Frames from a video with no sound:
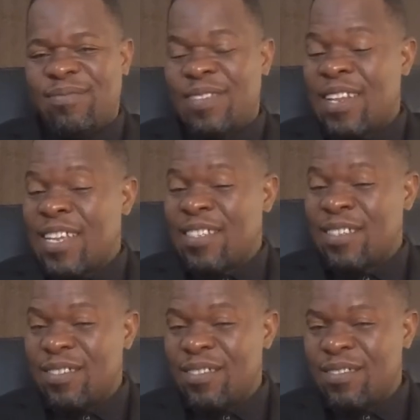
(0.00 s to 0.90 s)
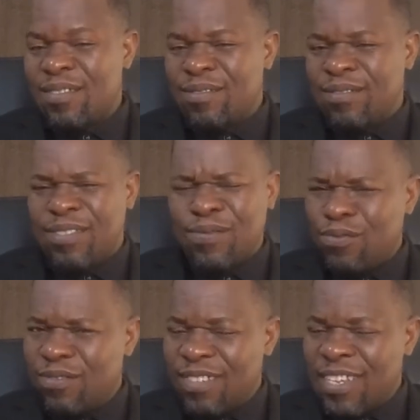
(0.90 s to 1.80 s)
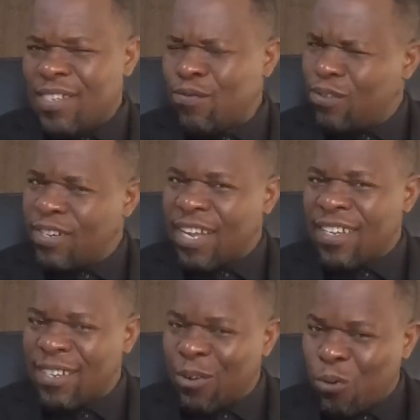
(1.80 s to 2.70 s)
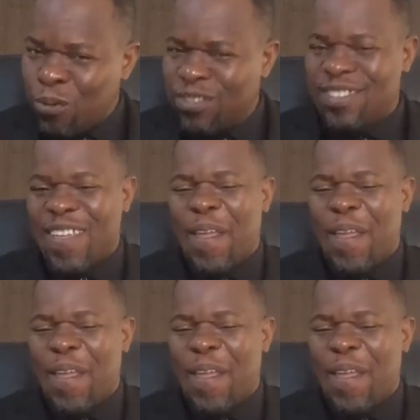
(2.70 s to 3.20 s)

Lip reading: can I say, let's see food dragging in quotes.